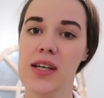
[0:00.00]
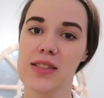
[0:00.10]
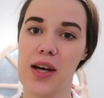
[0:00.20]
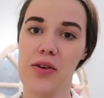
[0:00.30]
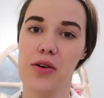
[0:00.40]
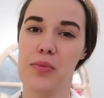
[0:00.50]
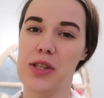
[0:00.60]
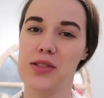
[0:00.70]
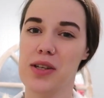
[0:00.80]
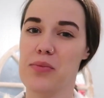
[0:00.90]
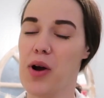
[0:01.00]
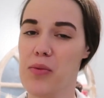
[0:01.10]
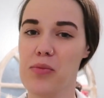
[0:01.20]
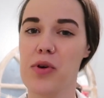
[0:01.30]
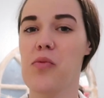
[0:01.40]
sourdough pizza
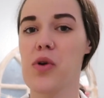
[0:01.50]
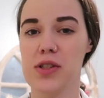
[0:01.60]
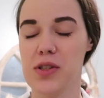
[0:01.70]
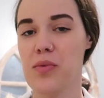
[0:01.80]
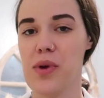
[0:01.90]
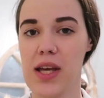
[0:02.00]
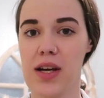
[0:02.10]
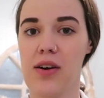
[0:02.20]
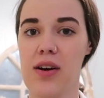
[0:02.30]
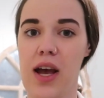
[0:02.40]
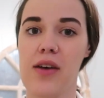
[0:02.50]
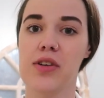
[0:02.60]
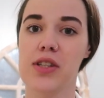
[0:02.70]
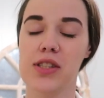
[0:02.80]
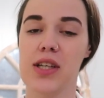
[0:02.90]
probably once a week on
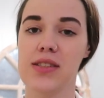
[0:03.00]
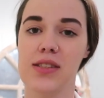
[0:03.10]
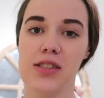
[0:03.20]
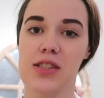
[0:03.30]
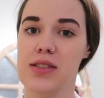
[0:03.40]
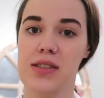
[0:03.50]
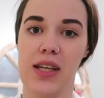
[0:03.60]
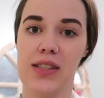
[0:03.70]
average, because it's just